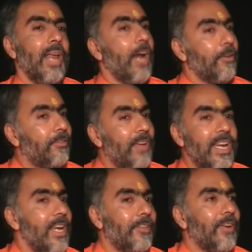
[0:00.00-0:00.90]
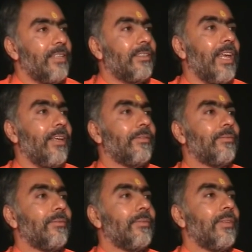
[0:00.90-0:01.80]
It was very interesting.
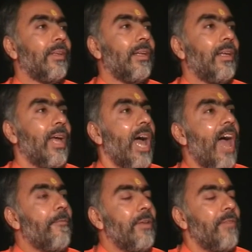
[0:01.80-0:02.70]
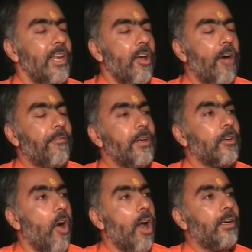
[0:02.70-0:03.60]
I've been very often
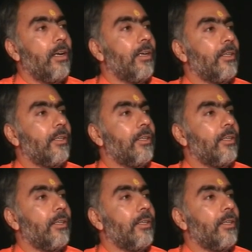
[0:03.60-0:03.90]
called